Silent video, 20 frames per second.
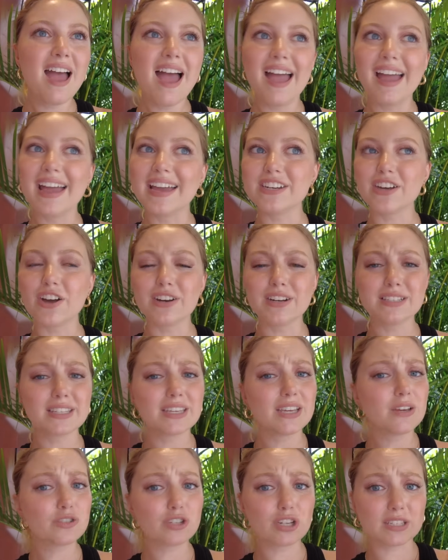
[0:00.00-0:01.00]
and
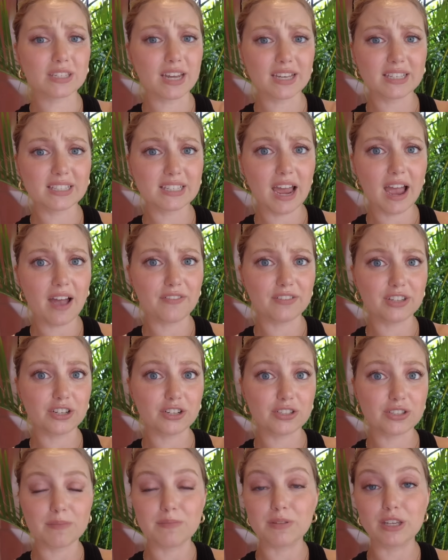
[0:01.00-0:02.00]
honestly it was just nice to have a little
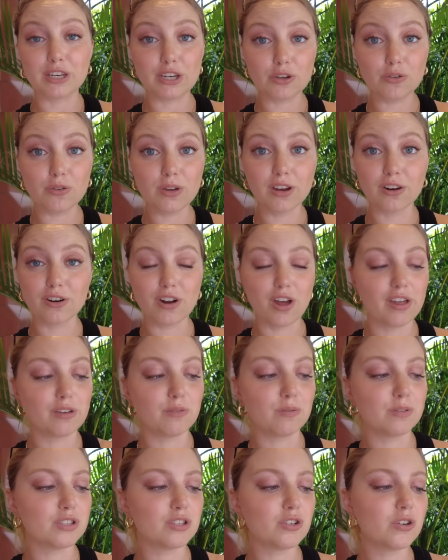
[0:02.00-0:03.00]
something new here in
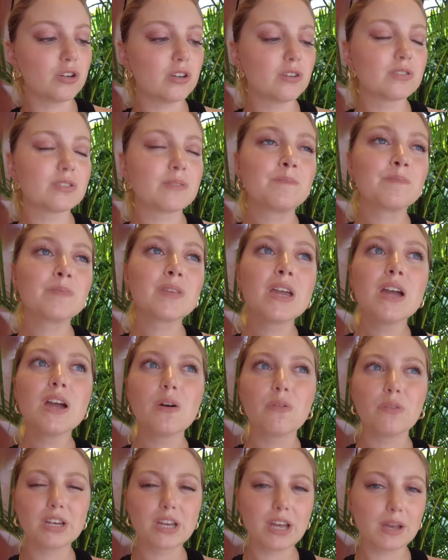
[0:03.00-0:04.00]
Hollywood Studios.
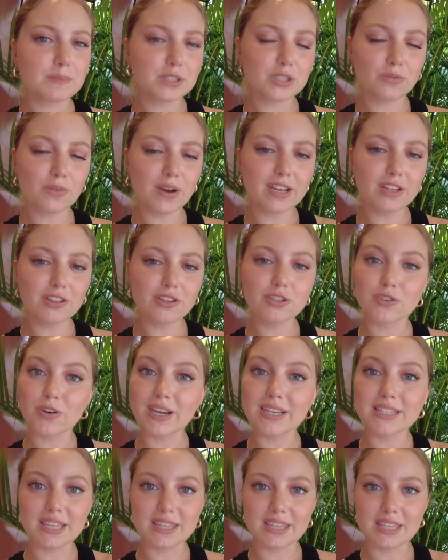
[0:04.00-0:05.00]
When it comes to regular
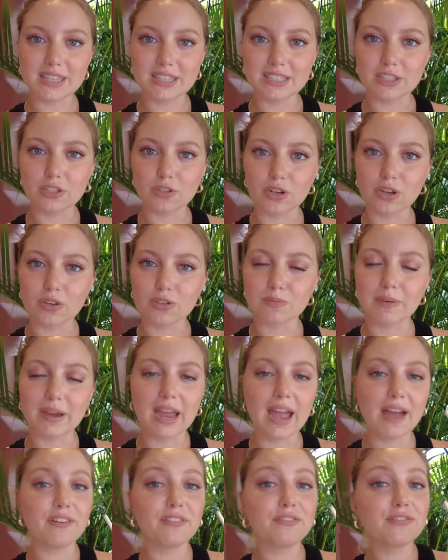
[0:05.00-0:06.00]
drinks, I think that Studios might
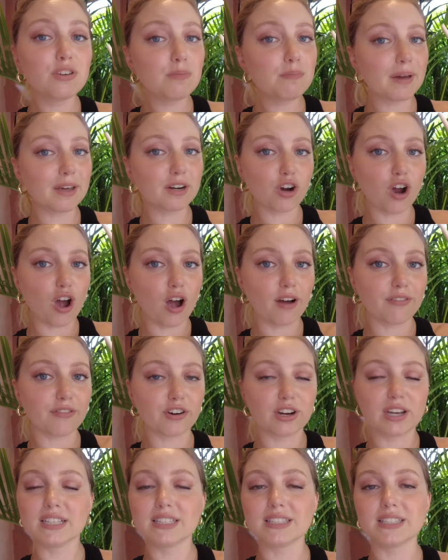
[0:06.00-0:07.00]
have a few better
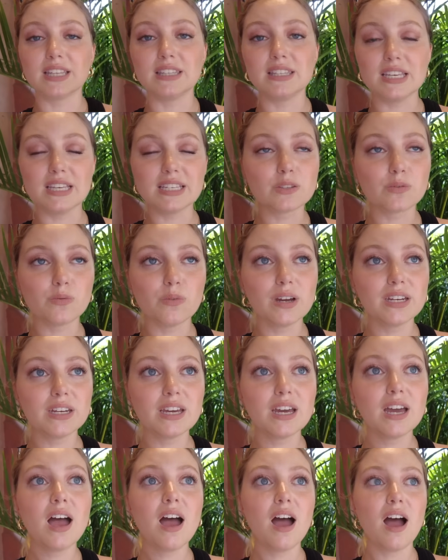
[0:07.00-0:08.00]
offerings than this one.
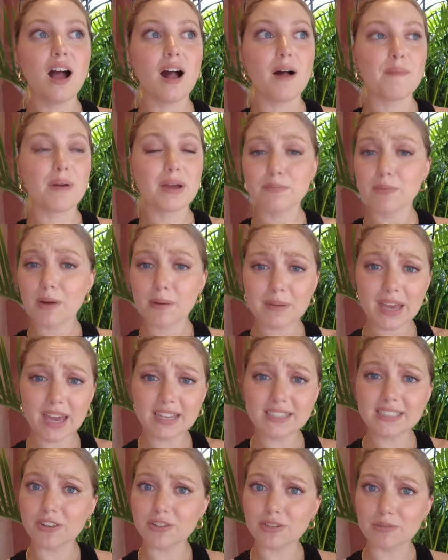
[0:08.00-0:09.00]
I'd probably
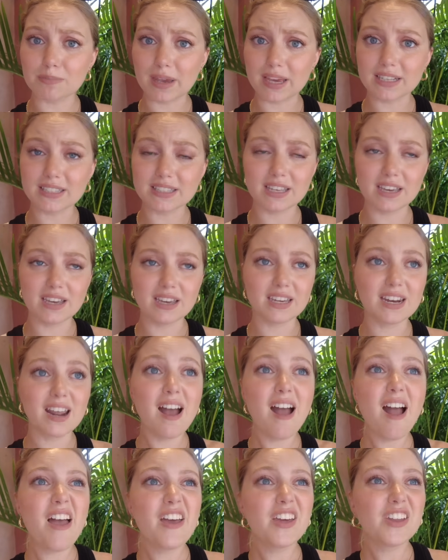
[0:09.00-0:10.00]
head down to Baseline.
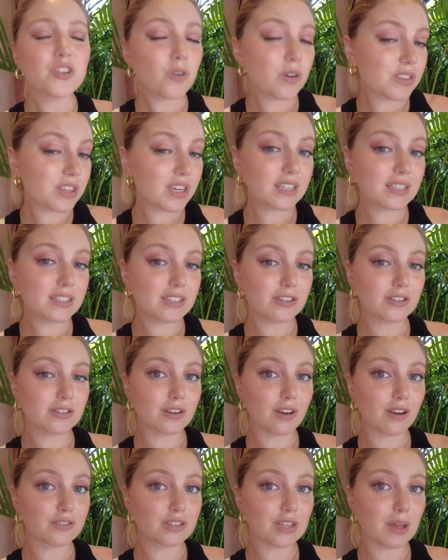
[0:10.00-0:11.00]
Do I think it still
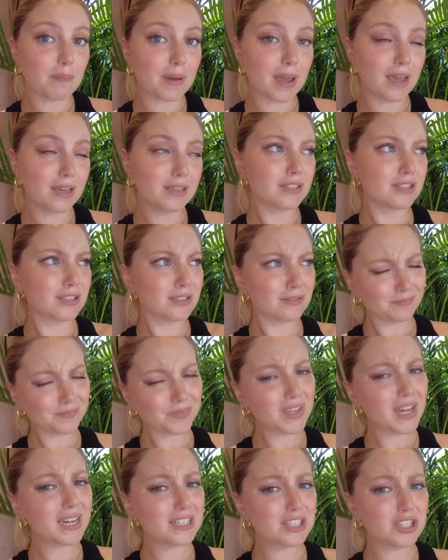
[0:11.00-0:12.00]
deserves a best?
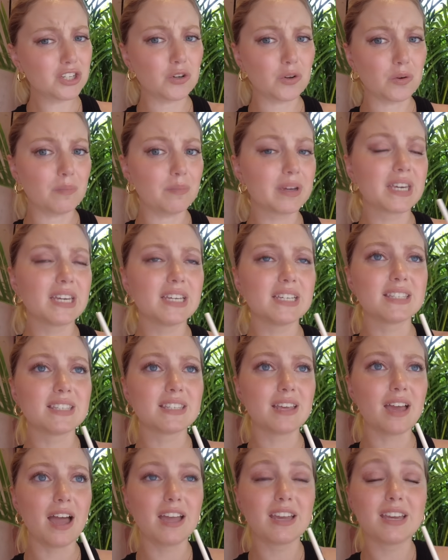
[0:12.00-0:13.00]
I do, because
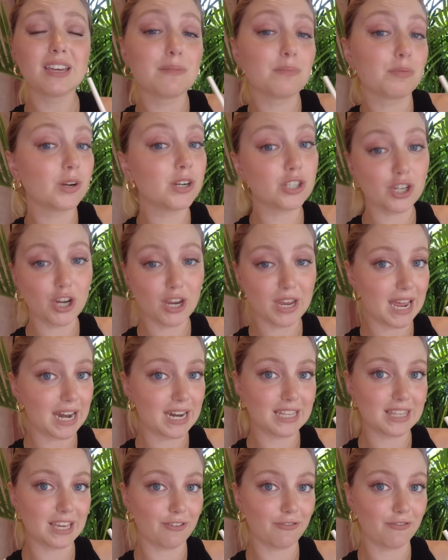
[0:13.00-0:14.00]
I can appreciate
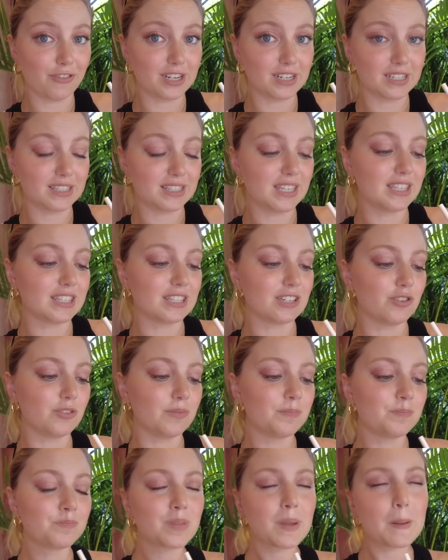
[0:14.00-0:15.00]
anything fun and seasonal,
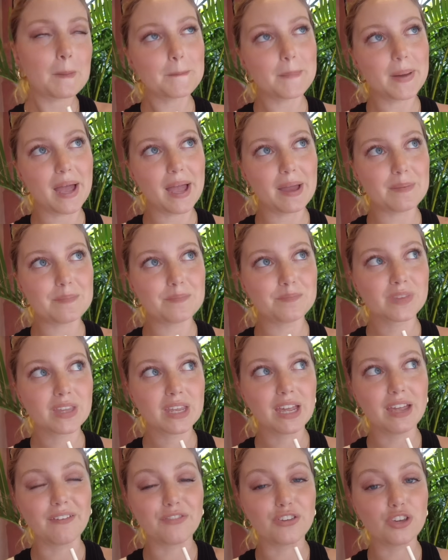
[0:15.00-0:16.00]
but
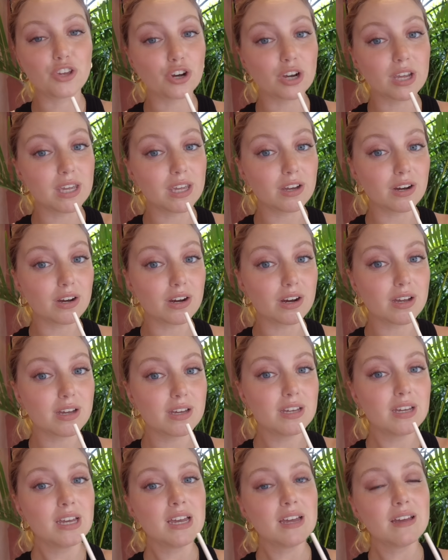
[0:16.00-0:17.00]
if you're here
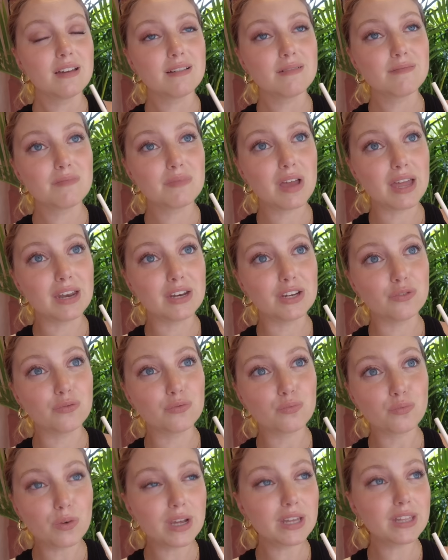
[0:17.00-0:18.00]
and you
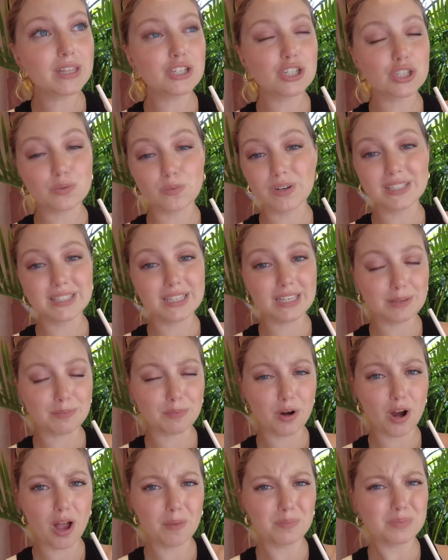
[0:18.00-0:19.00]
really just want to see the
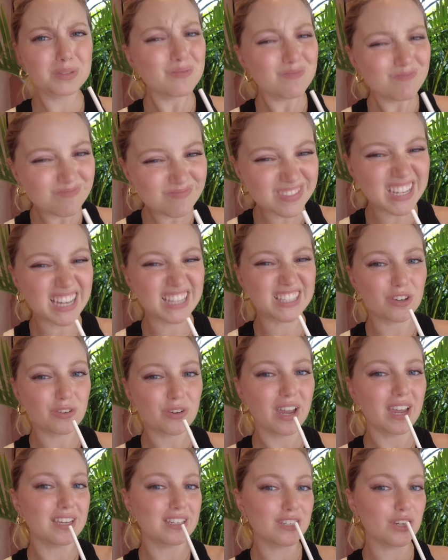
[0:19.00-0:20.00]
props, that's
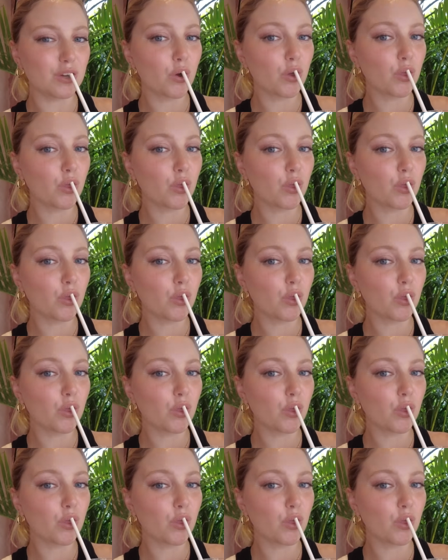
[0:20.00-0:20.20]
okay too.